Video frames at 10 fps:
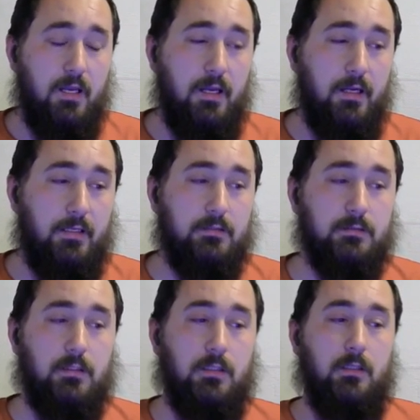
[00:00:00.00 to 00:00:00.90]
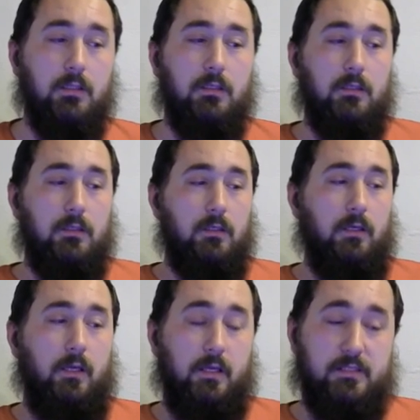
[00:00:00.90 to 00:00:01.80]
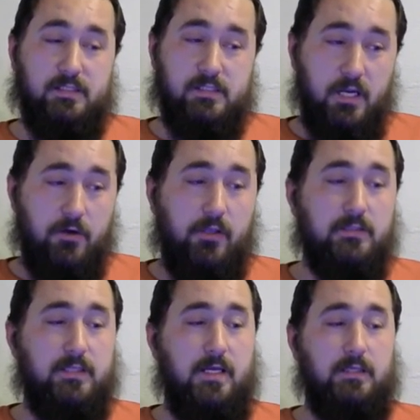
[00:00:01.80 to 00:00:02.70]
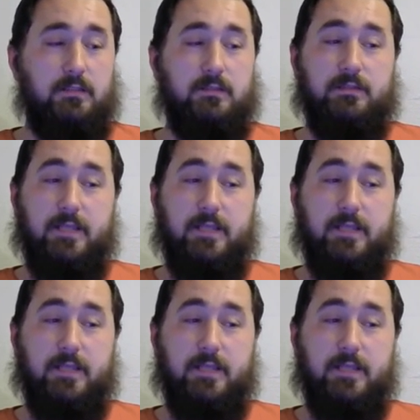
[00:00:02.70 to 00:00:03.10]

And as scary as that is,